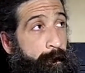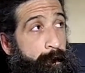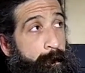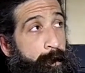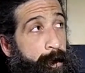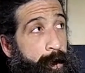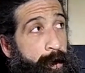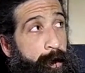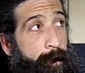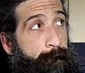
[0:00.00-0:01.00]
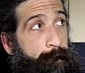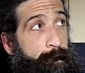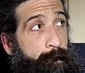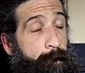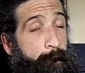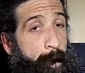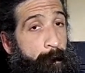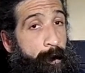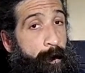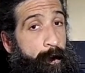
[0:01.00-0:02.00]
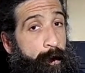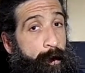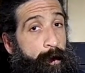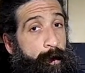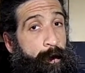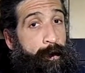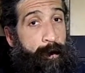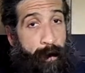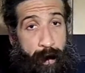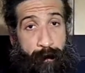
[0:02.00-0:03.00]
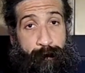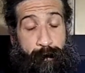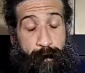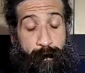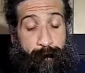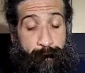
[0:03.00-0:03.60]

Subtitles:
thoroughly enough to remember the answer,